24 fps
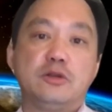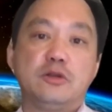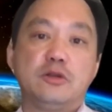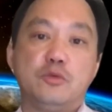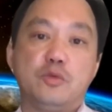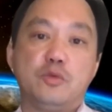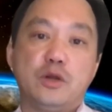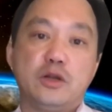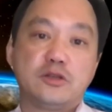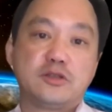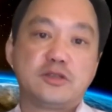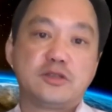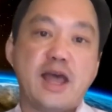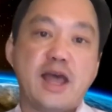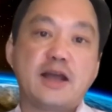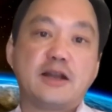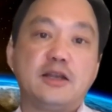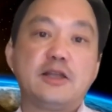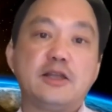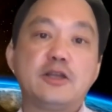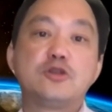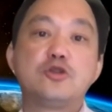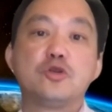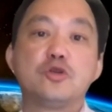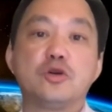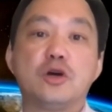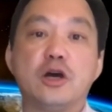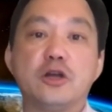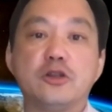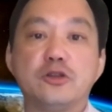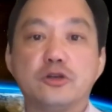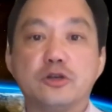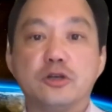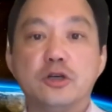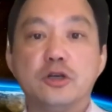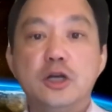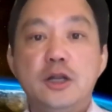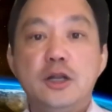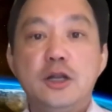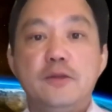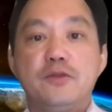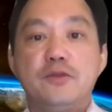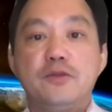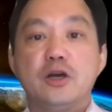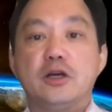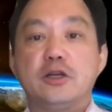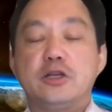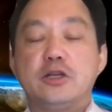whether it's TagLich or other
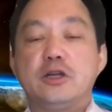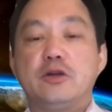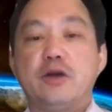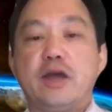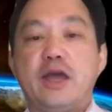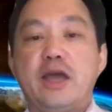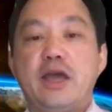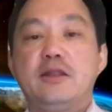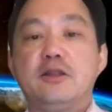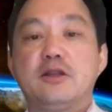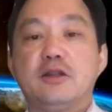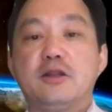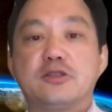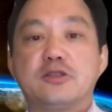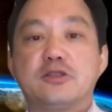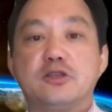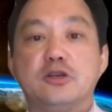analysts,